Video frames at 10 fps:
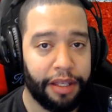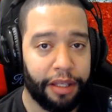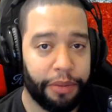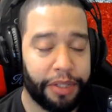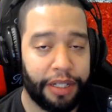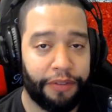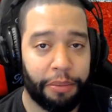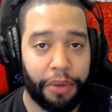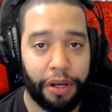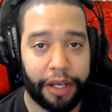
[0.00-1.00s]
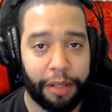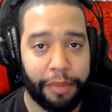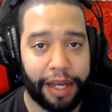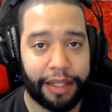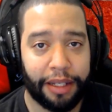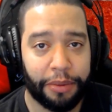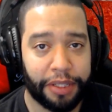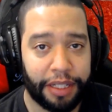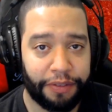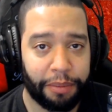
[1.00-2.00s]
It was a different ball game back then. It was a
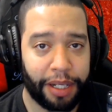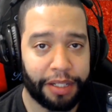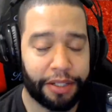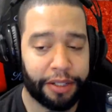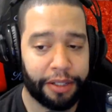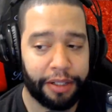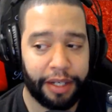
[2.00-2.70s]
different monster,